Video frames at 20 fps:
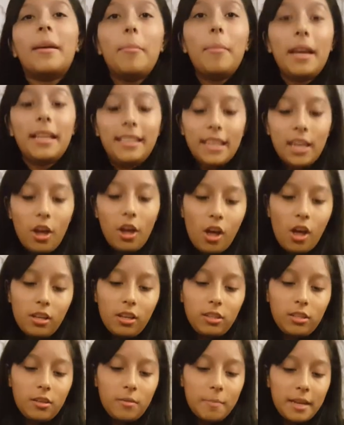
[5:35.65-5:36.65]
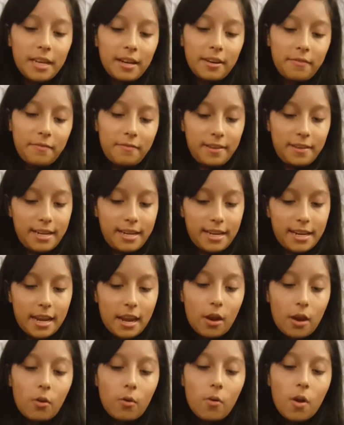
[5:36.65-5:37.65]
Betsy also made a
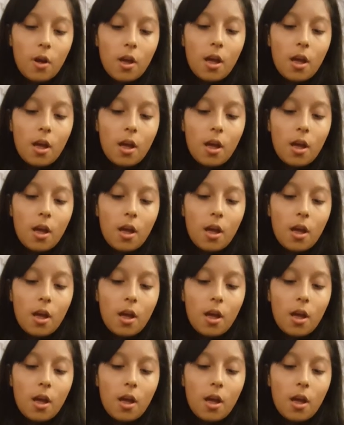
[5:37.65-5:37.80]
video